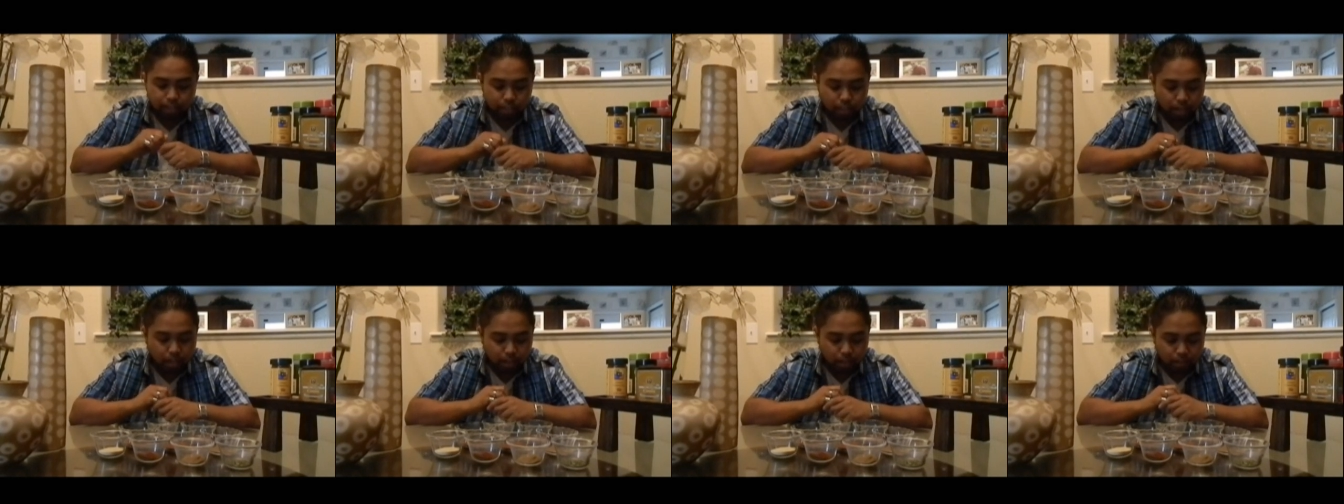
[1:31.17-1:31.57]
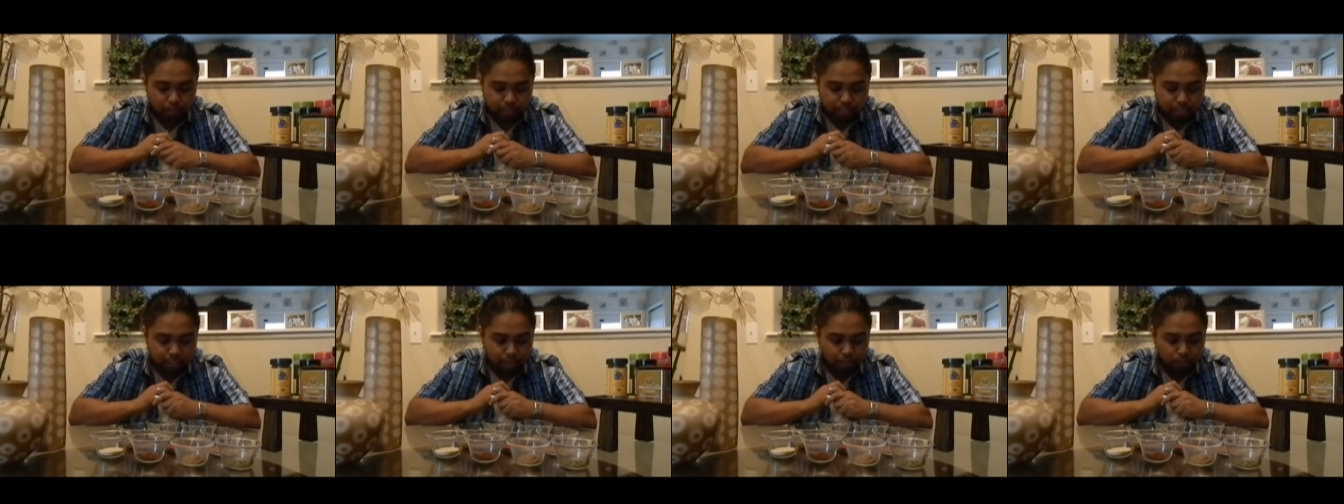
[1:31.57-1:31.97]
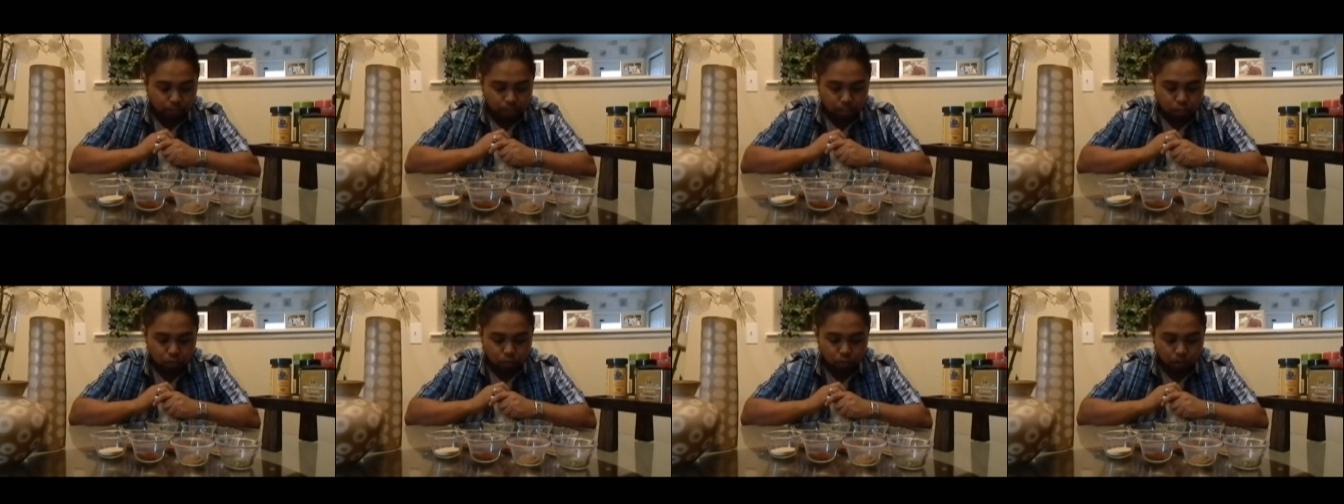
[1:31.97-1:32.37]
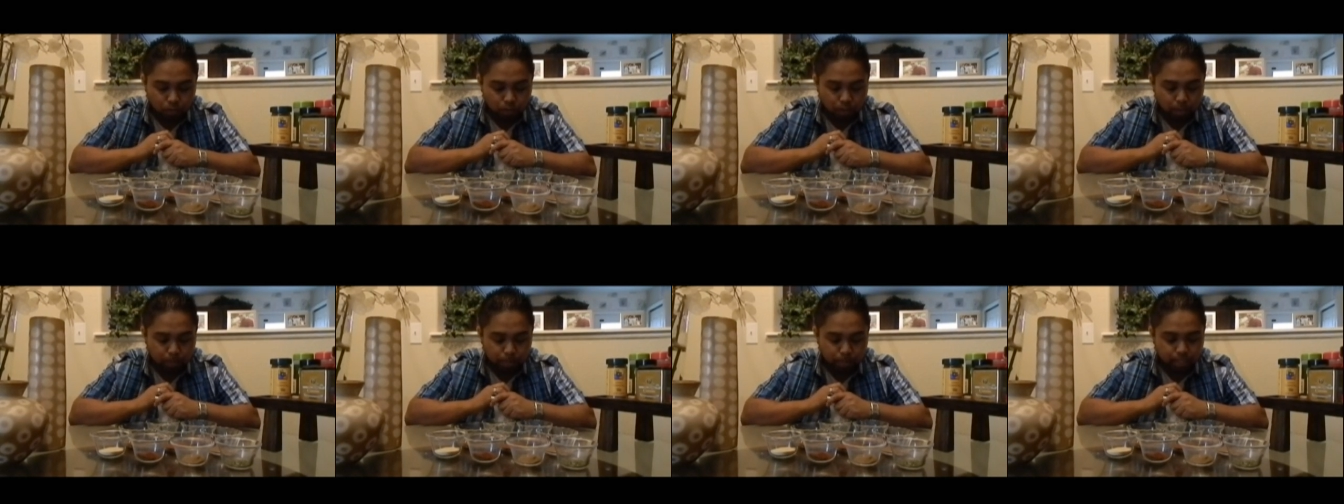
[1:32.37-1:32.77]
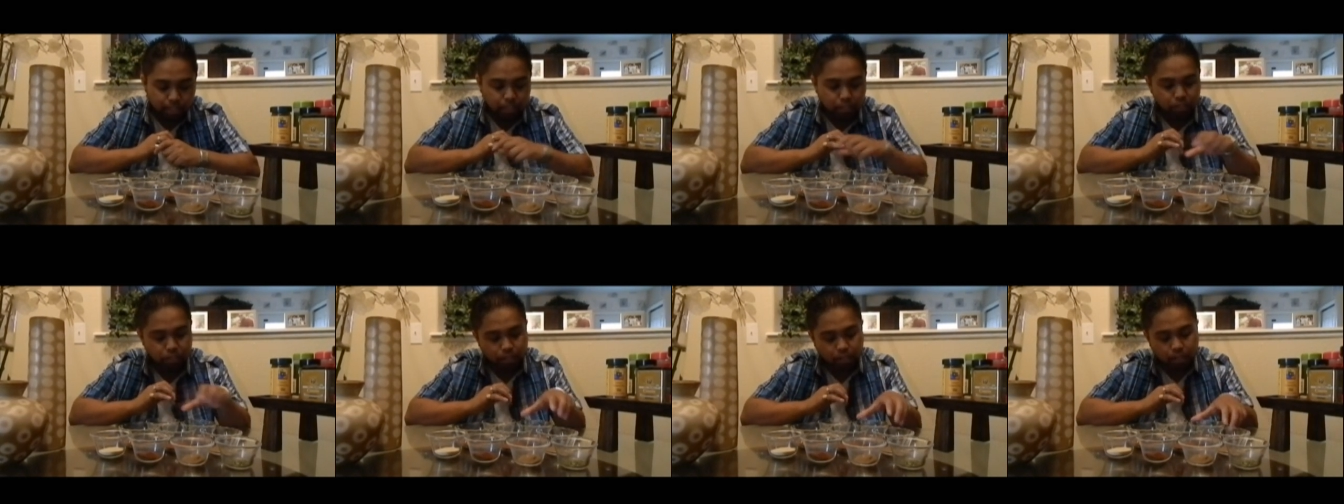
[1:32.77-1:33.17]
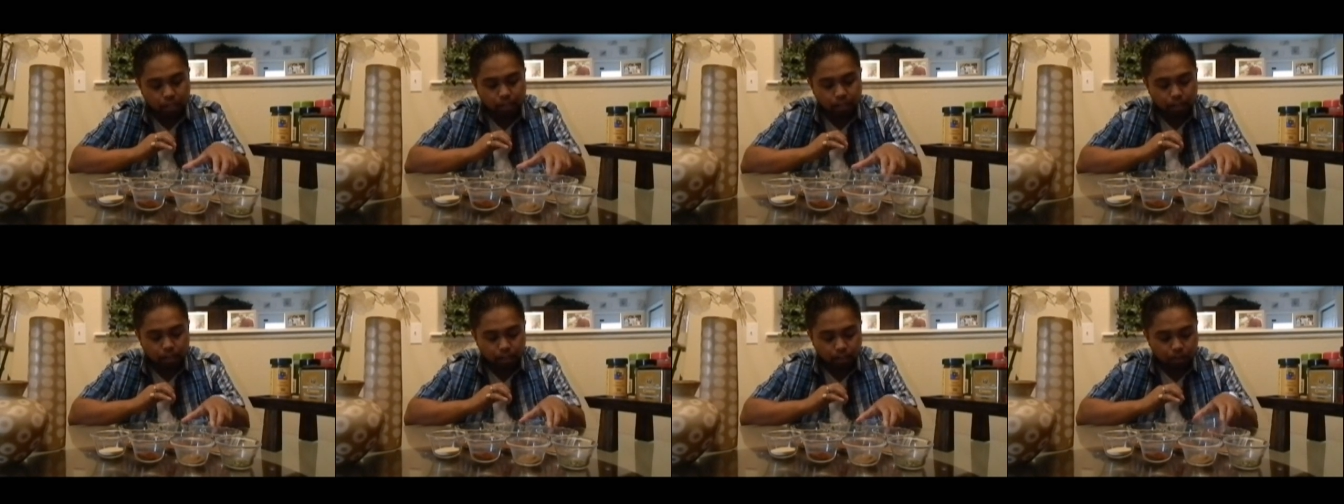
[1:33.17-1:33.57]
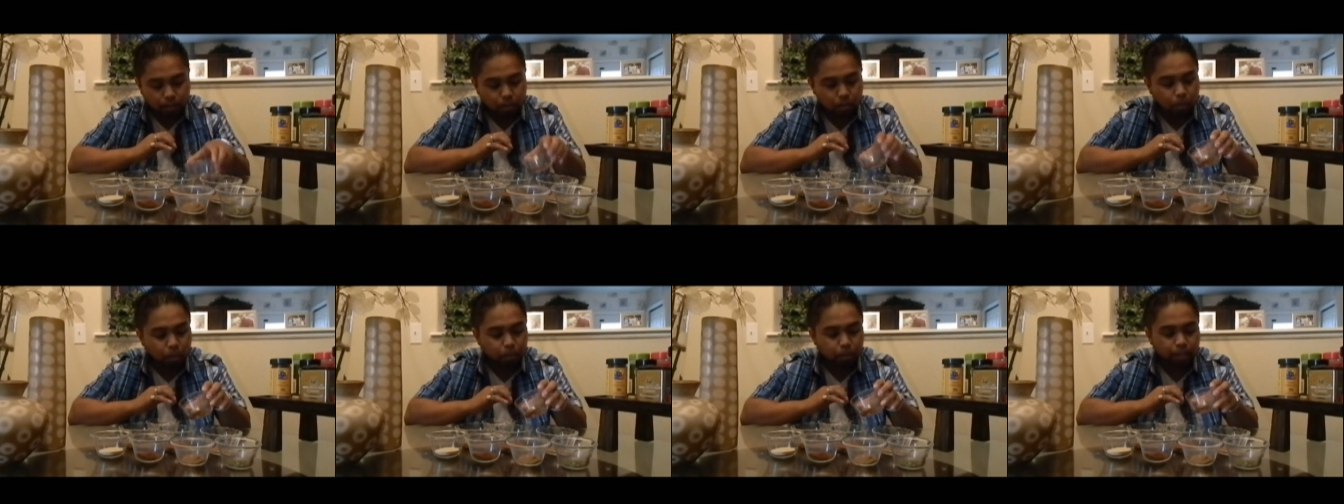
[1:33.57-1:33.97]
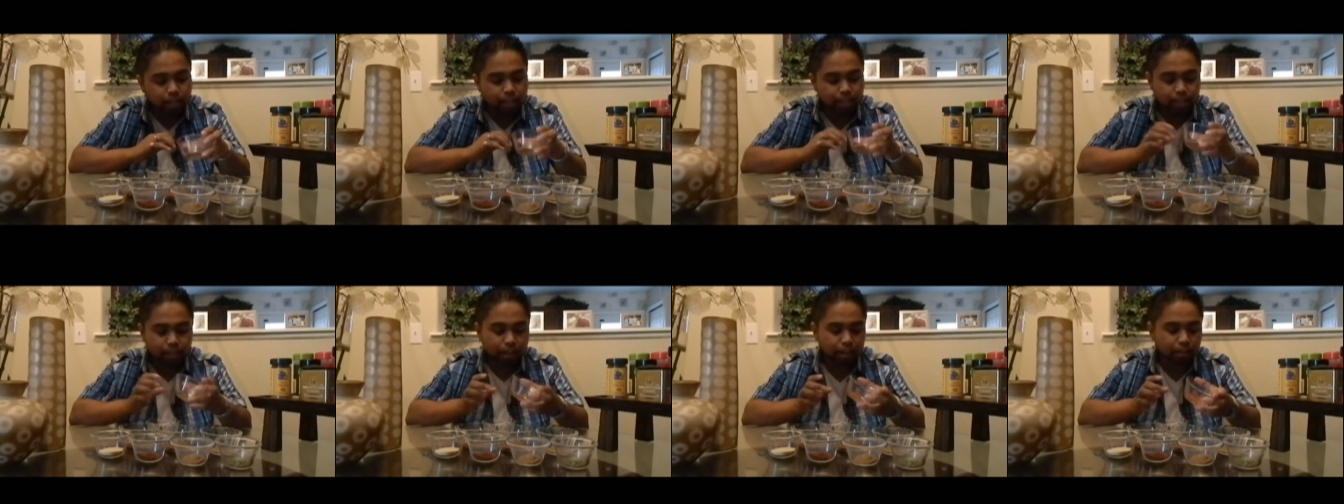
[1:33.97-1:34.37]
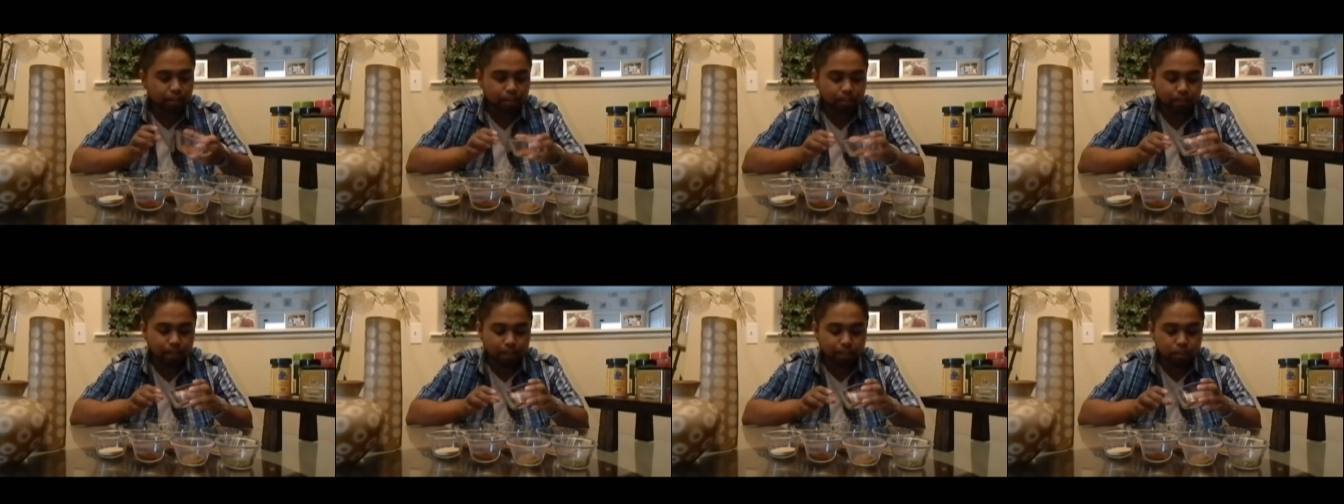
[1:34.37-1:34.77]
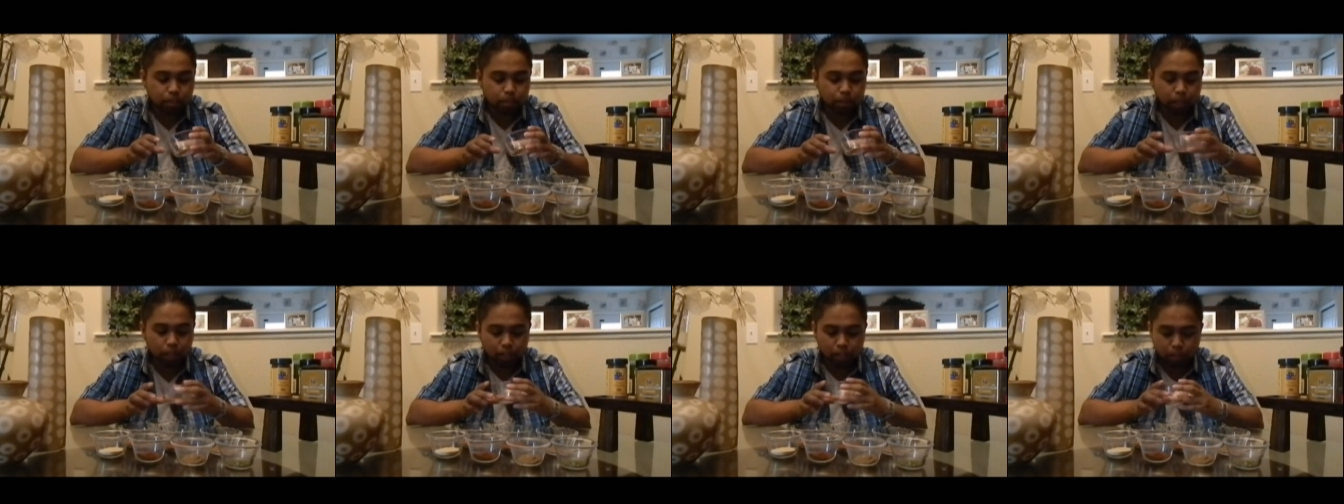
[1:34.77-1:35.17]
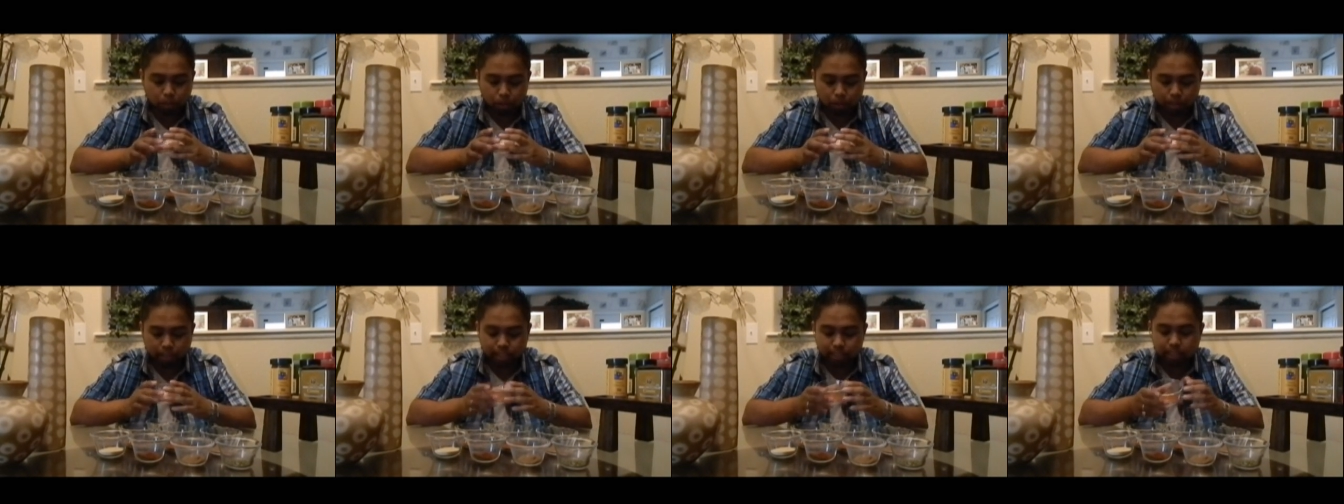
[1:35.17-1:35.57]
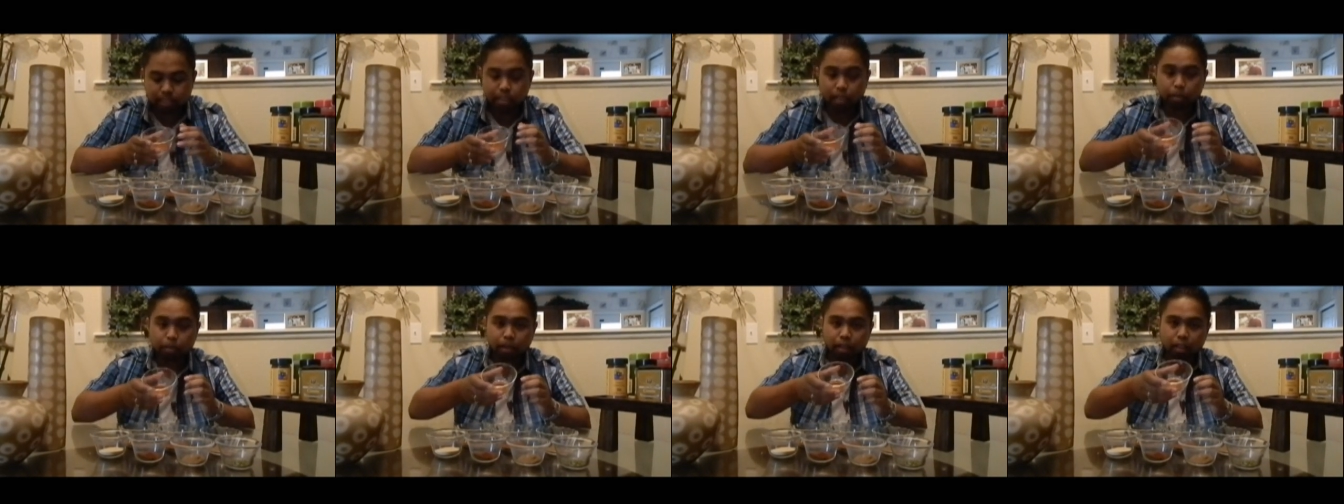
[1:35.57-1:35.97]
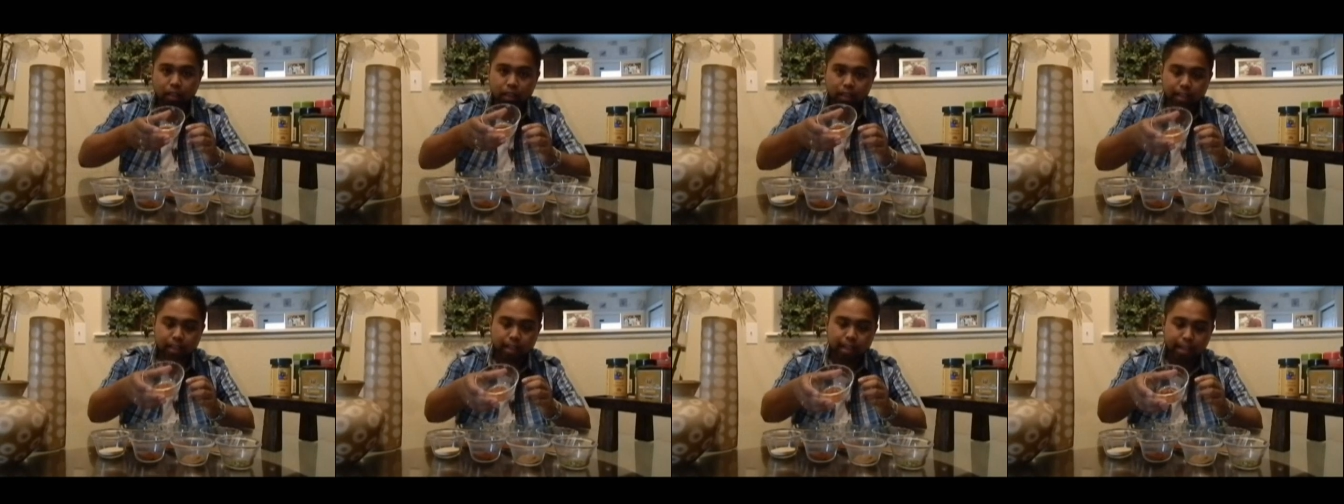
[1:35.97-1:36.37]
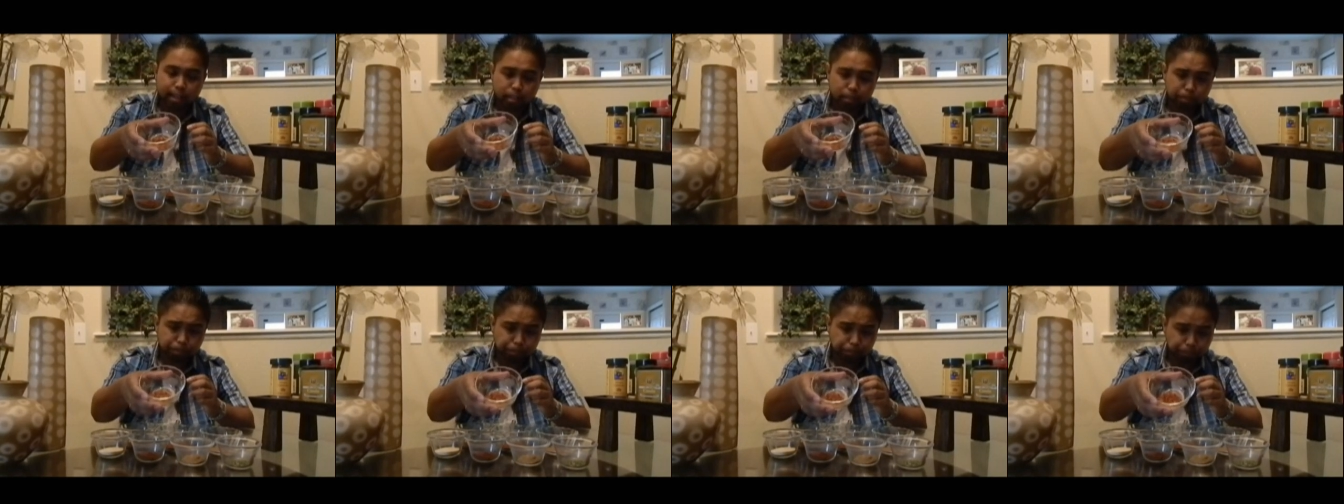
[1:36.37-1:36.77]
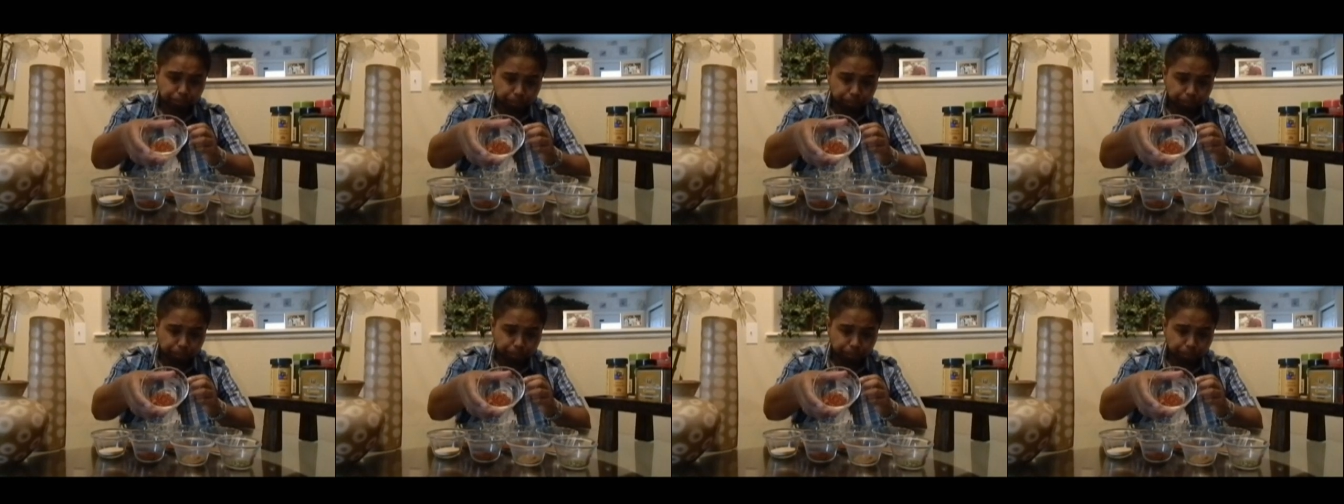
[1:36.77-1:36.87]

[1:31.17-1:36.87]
that's definitely a strong recommendation. What do we got here? I don't even have to smell this one. I can tell by looking at it.